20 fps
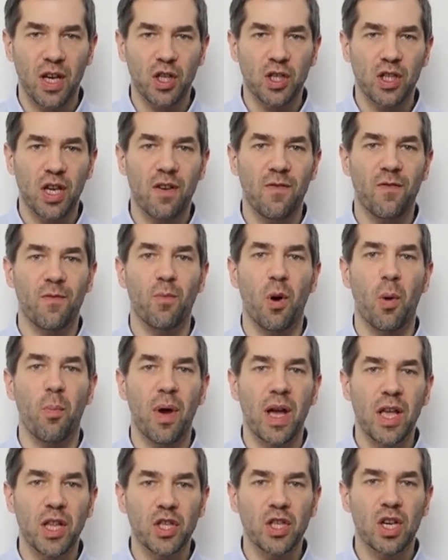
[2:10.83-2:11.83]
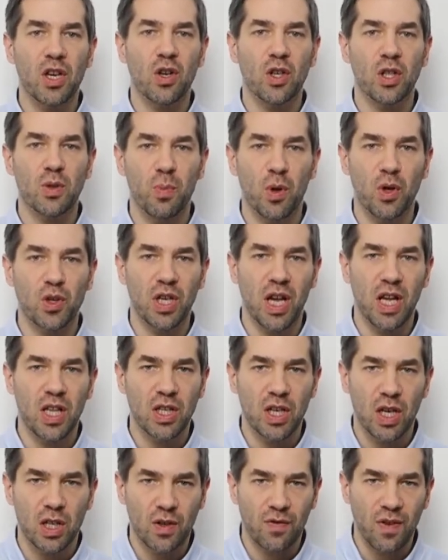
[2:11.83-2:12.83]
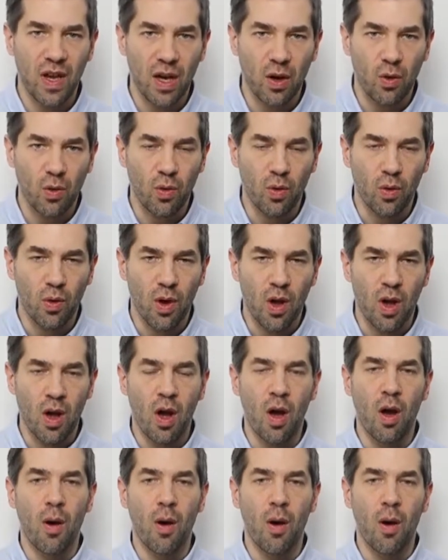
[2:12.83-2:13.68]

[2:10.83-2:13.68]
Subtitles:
airstream when producing the sound.